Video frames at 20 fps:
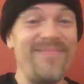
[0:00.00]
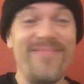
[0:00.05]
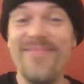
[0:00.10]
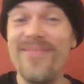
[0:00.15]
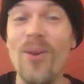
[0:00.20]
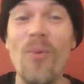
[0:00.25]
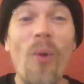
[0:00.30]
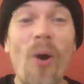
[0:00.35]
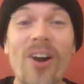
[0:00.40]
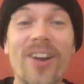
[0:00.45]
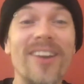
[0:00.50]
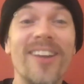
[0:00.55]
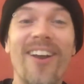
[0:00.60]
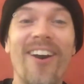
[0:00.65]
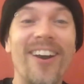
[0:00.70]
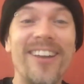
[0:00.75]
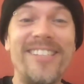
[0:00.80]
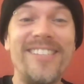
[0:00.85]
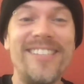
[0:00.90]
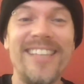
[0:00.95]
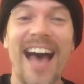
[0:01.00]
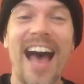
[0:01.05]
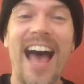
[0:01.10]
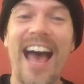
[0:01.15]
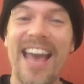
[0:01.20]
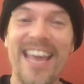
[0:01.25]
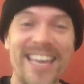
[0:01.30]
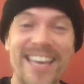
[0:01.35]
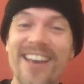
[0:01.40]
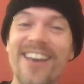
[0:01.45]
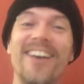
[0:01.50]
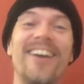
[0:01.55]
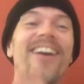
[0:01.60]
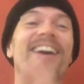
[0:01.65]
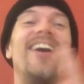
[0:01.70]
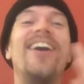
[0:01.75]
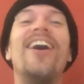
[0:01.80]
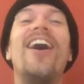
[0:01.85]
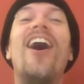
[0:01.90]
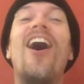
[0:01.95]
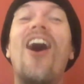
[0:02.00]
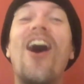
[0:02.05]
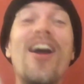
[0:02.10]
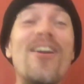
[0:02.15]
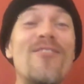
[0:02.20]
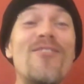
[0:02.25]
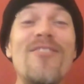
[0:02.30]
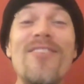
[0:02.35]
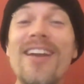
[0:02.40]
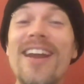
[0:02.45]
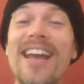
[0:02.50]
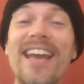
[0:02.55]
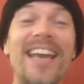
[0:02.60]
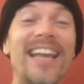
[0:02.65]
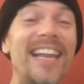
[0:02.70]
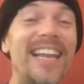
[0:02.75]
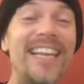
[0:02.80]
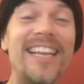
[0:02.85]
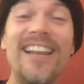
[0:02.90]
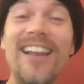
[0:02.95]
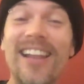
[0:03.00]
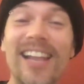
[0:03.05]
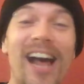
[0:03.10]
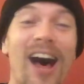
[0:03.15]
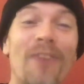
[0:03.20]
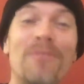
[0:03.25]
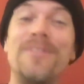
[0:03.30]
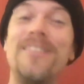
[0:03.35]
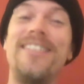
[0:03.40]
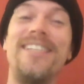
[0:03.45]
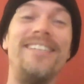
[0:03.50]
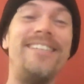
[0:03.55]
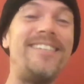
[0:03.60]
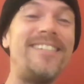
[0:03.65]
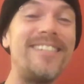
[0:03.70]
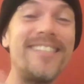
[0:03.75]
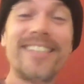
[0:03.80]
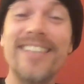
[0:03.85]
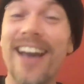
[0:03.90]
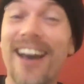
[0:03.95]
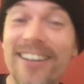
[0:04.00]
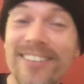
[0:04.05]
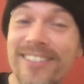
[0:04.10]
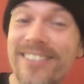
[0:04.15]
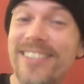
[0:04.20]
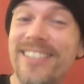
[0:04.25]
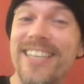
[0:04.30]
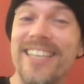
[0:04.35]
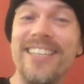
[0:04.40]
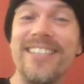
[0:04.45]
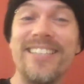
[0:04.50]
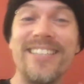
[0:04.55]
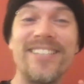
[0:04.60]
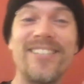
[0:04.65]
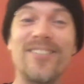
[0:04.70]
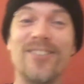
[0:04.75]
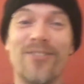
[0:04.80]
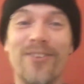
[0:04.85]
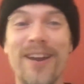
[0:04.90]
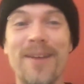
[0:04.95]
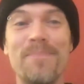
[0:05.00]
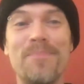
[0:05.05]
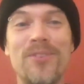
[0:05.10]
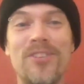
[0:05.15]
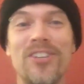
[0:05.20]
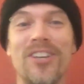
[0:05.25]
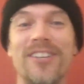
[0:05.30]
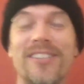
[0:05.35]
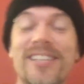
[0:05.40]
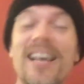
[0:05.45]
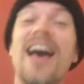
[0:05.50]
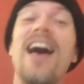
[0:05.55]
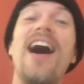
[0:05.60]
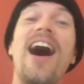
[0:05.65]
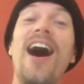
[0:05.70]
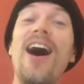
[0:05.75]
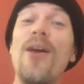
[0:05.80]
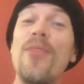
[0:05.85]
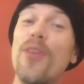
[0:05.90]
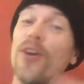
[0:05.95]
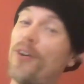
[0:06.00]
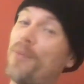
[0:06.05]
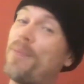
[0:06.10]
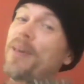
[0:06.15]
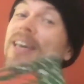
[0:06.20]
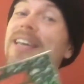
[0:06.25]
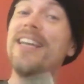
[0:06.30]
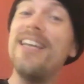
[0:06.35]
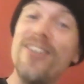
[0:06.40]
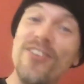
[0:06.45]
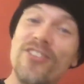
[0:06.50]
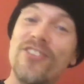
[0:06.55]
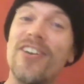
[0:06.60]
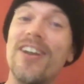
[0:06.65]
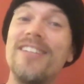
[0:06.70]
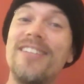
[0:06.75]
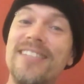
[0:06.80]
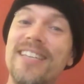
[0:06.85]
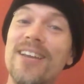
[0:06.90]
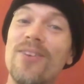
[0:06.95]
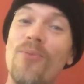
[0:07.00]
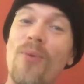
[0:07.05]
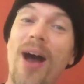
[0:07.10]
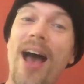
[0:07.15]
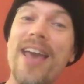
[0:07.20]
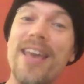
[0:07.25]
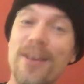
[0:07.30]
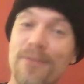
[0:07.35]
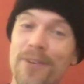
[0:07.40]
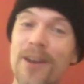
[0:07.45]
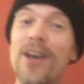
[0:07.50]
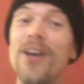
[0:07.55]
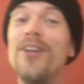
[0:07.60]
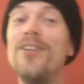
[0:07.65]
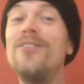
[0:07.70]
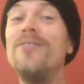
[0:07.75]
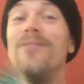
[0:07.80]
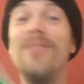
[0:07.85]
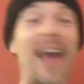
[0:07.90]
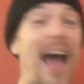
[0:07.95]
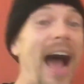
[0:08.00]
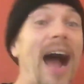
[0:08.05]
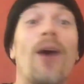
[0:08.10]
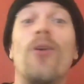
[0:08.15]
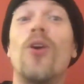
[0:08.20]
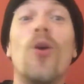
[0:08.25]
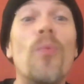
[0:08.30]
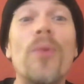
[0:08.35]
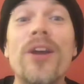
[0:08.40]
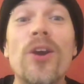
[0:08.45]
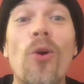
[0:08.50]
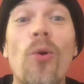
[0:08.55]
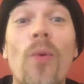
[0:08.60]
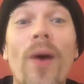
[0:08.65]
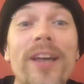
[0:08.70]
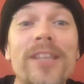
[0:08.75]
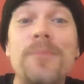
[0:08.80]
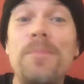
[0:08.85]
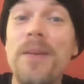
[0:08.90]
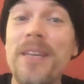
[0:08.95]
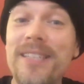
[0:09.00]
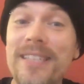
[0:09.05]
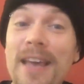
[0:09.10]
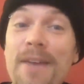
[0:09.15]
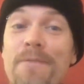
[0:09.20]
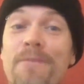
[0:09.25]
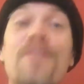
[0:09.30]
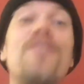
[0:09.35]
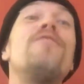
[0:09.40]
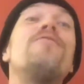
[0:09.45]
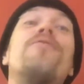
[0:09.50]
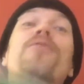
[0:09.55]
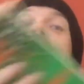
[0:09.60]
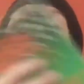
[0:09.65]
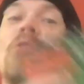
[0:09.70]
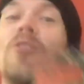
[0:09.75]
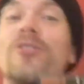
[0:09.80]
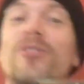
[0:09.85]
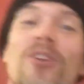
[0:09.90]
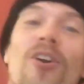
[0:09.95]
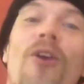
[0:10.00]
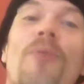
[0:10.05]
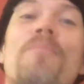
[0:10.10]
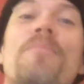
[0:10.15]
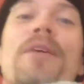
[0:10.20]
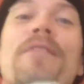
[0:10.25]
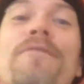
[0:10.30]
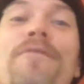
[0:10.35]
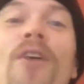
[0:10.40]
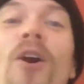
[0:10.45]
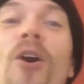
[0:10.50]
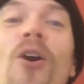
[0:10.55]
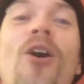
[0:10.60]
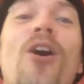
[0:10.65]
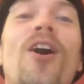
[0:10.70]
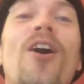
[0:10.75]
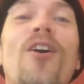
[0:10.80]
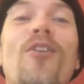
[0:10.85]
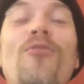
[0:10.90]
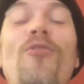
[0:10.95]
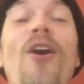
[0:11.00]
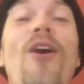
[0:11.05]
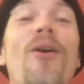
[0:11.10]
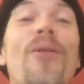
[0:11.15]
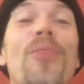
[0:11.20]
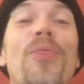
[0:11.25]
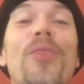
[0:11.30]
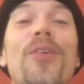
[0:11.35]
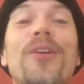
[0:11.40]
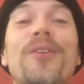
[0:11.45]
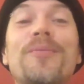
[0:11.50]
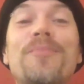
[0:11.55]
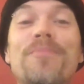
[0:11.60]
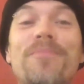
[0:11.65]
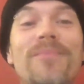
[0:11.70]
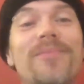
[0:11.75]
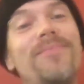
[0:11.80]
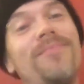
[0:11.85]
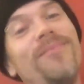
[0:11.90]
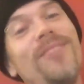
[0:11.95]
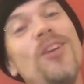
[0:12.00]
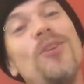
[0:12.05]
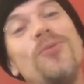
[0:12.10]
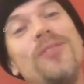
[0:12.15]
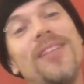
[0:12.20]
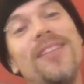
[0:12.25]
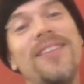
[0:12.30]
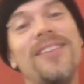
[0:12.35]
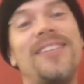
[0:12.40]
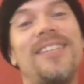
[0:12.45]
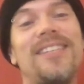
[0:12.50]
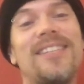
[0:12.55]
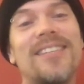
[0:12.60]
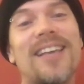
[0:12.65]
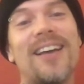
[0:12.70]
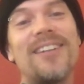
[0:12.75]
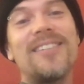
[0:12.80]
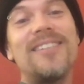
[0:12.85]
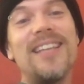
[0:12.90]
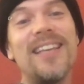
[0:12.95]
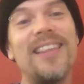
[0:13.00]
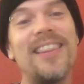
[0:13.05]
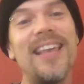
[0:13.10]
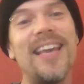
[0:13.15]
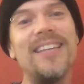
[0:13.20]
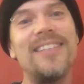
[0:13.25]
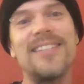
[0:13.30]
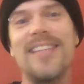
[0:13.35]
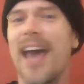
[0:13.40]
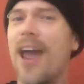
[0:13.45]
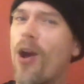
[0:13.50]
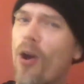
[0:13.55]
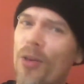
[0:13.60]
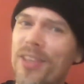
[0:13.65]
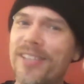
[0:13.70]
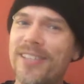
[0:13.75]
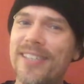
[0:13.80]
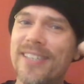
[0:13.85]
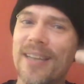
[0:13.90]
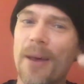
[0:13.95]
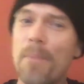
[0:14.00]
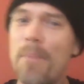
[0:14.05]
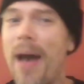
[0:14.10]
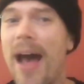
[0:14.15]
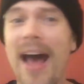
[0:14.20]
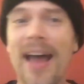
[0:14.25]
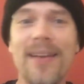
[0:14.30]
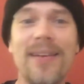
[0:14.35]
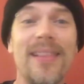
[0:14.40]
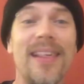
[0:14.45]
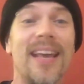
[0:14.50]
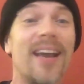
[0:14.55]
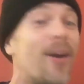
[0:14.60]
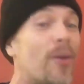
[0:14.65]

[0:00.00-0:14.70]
What can I say? I really love disgusting descriptions. I thought it would be an interesting way of how can we always be different from what's gone before, rather than using the disgusting thing to say, oh, this is a bad thing.